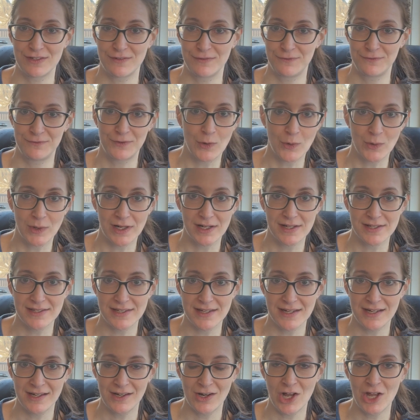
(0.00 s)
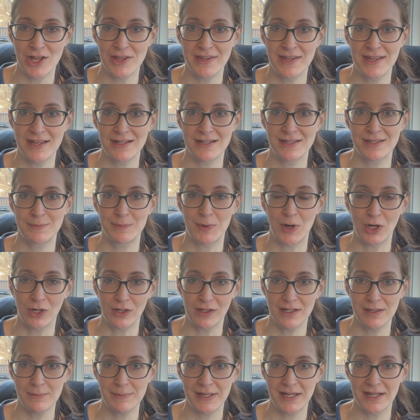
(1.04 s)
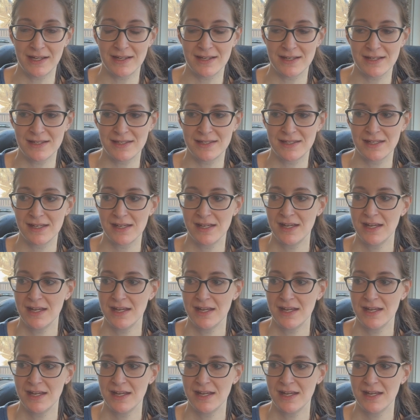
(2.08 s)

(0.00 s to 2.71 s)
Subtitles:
focusing on this partly because